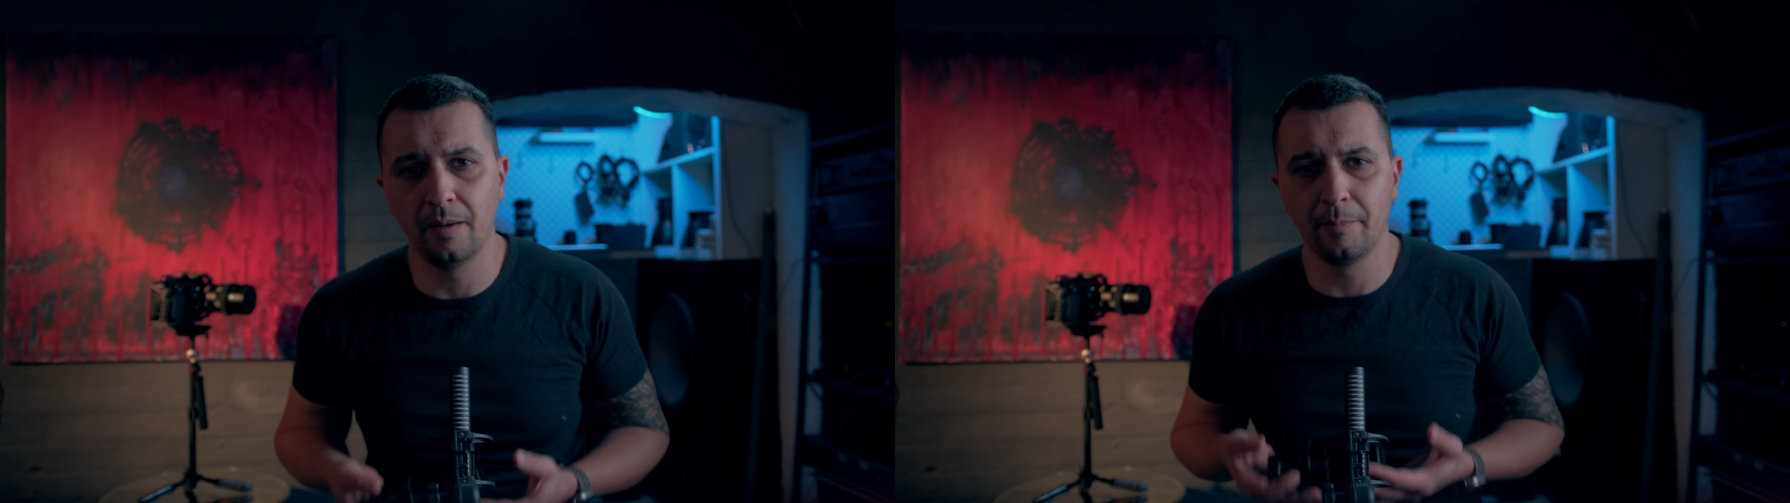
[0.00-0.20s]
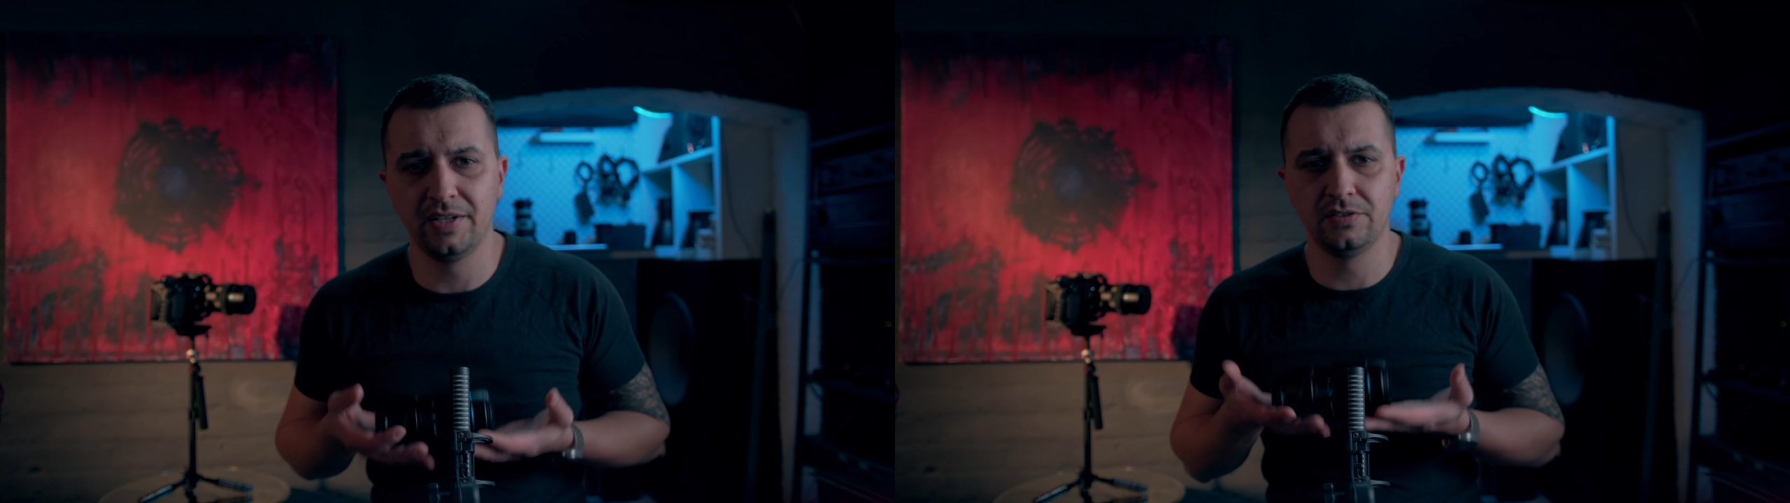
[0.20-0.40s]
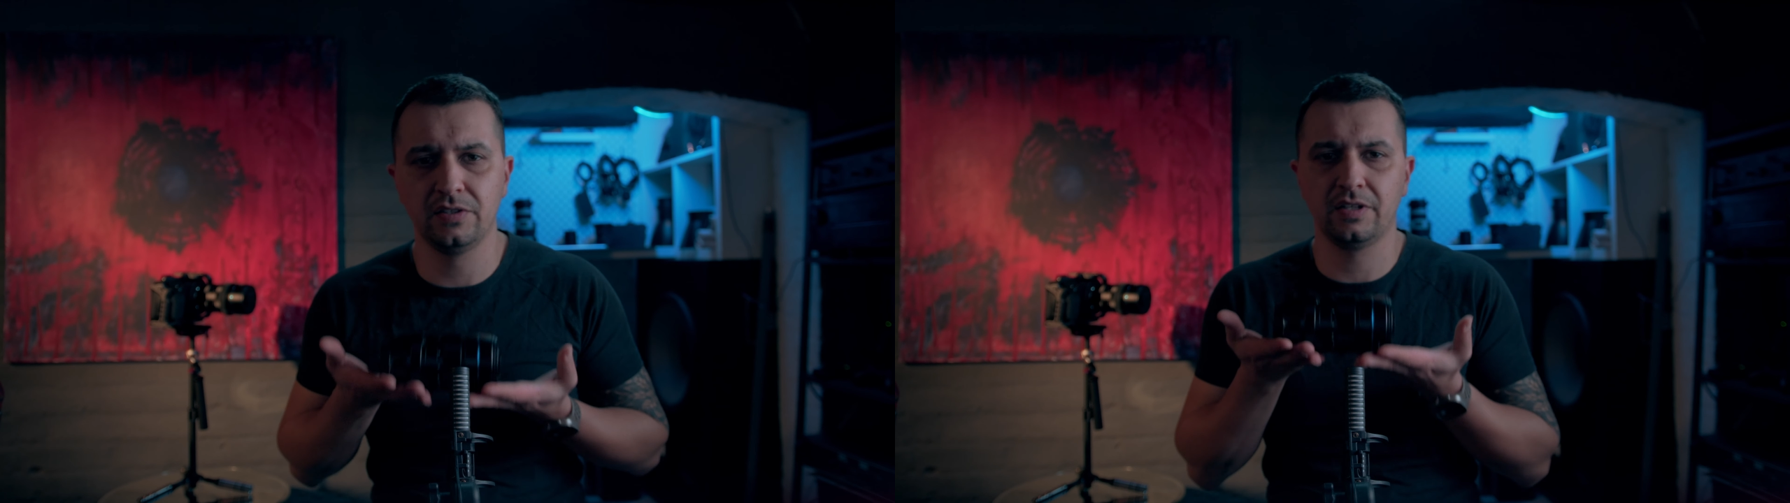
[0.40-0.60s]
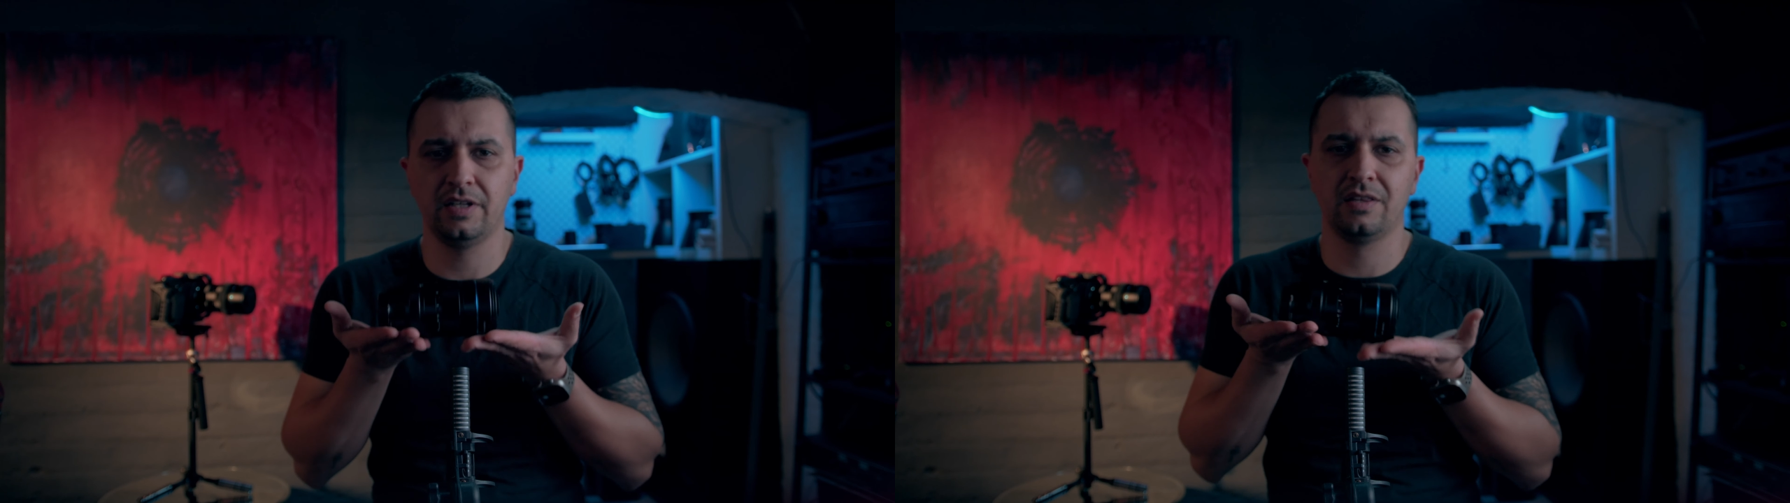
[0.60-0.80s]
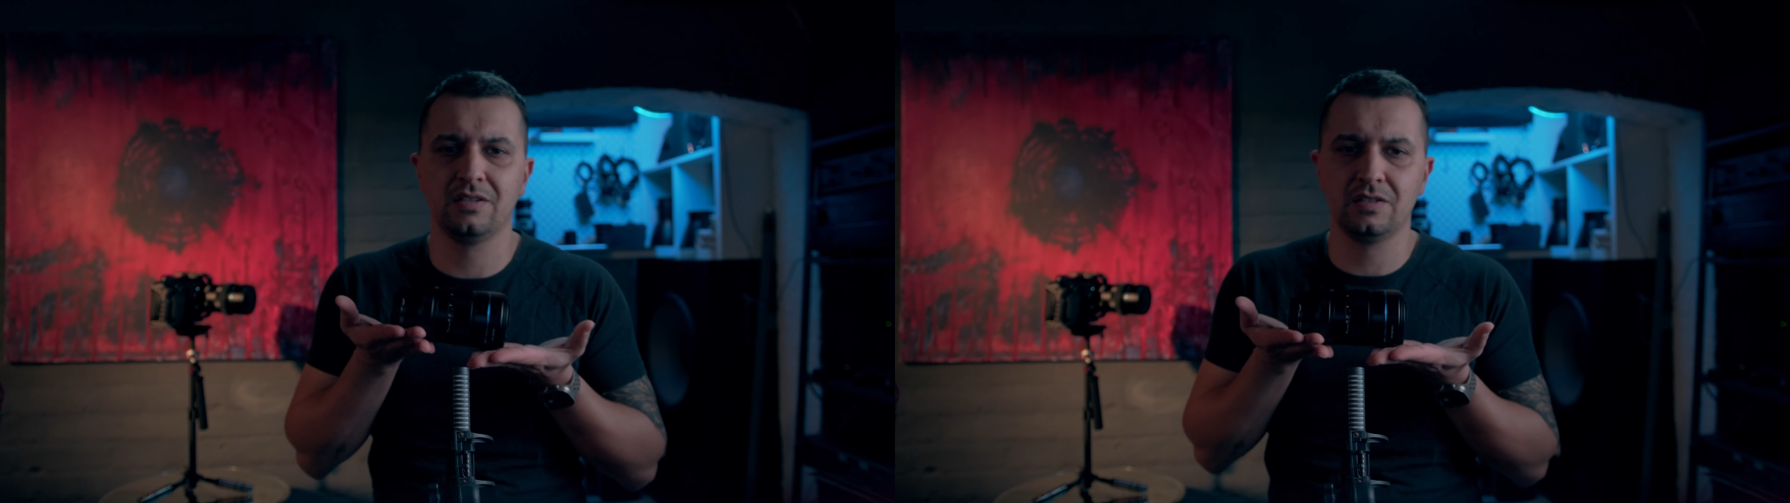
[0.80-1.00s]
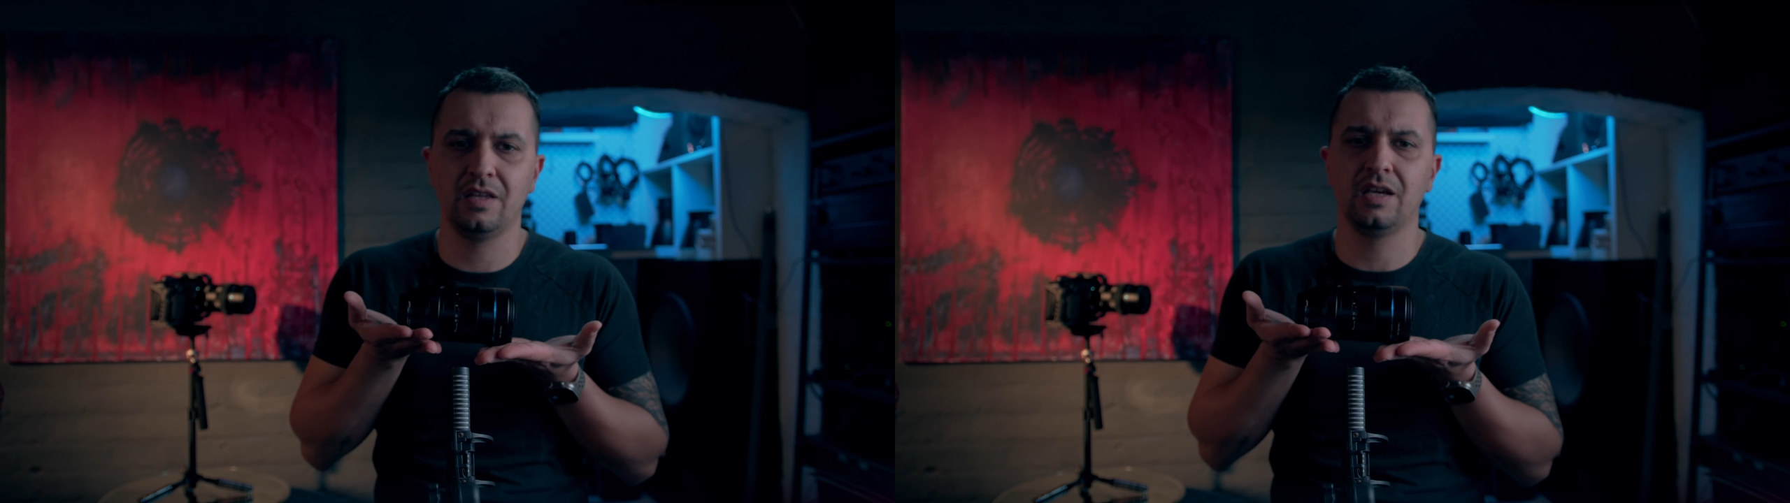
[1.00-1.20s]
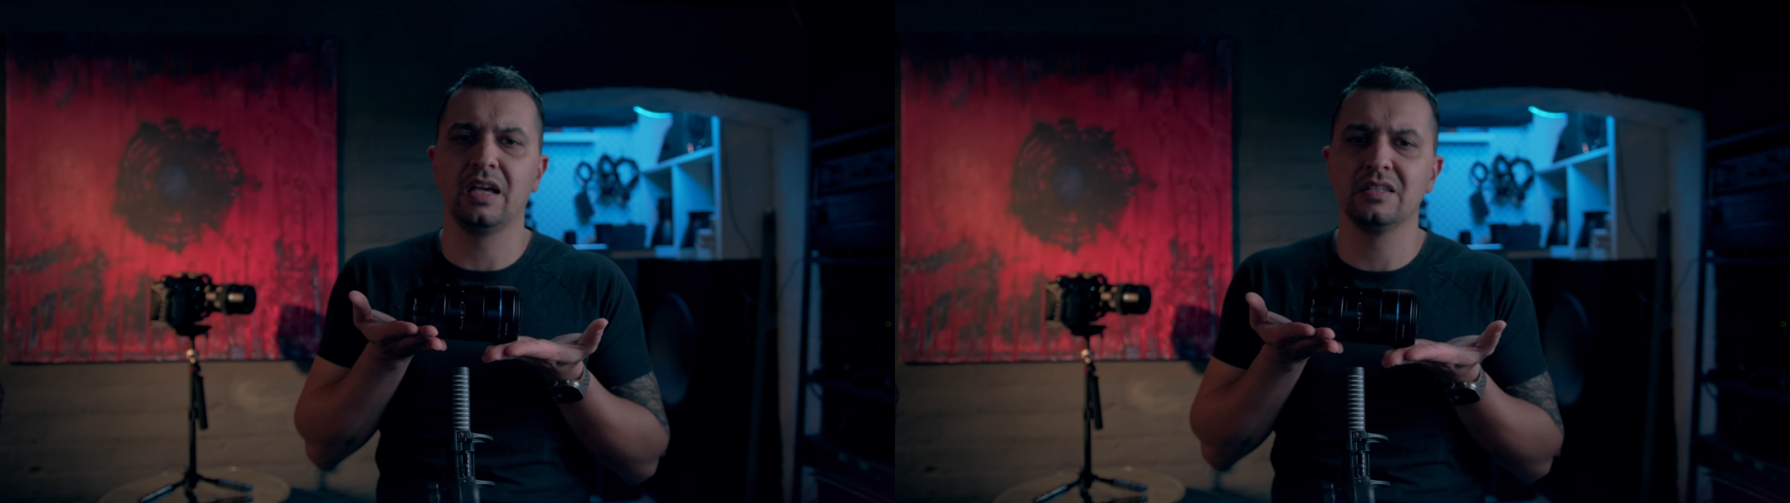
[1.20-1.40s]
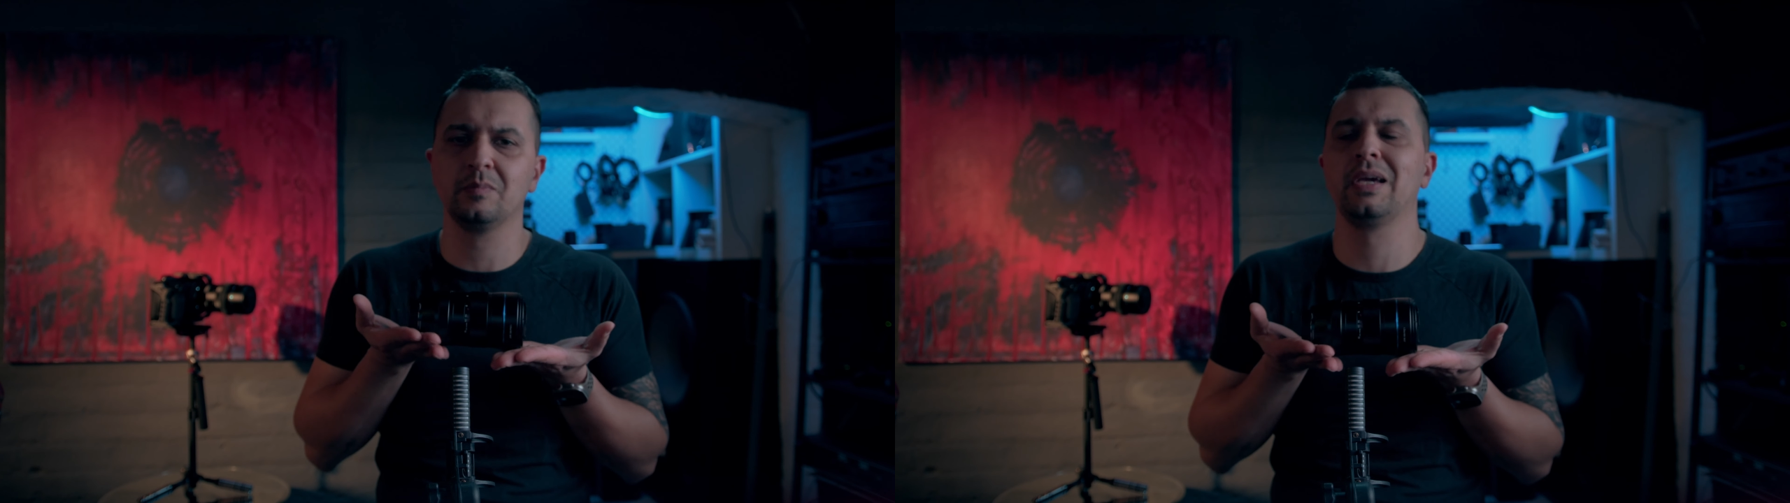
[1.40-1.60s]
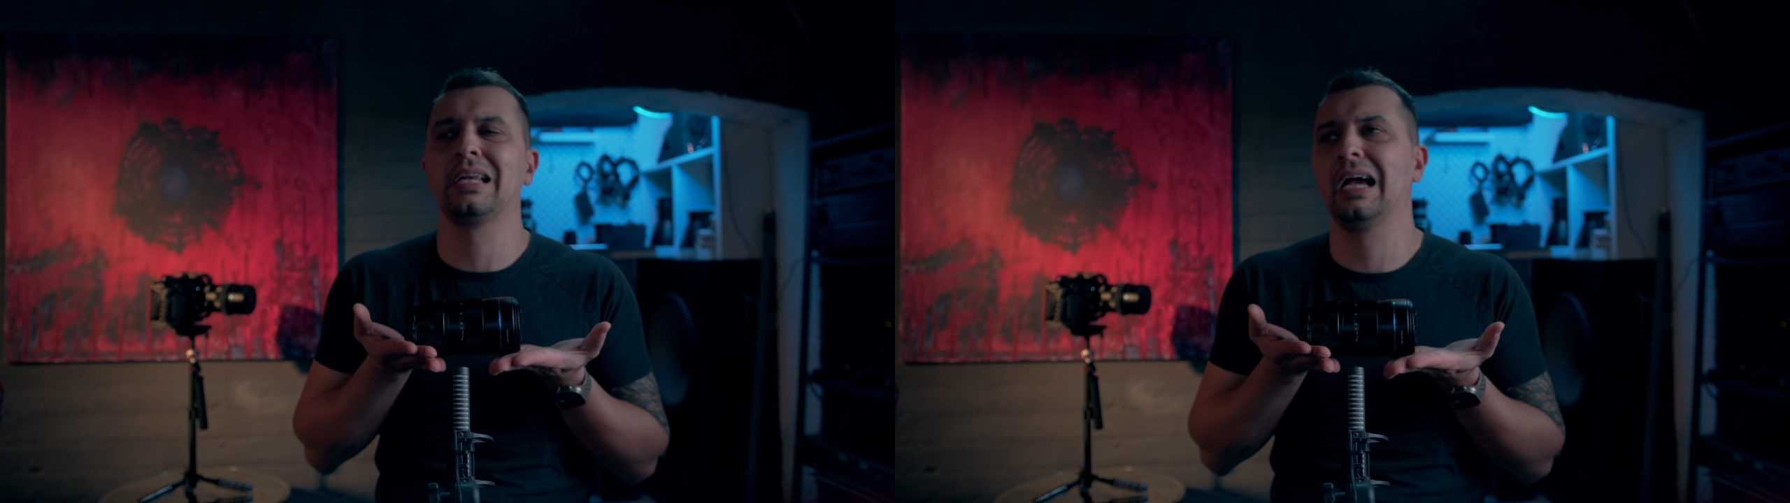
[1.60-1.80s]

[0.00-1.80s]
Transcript: Basically, this thing is made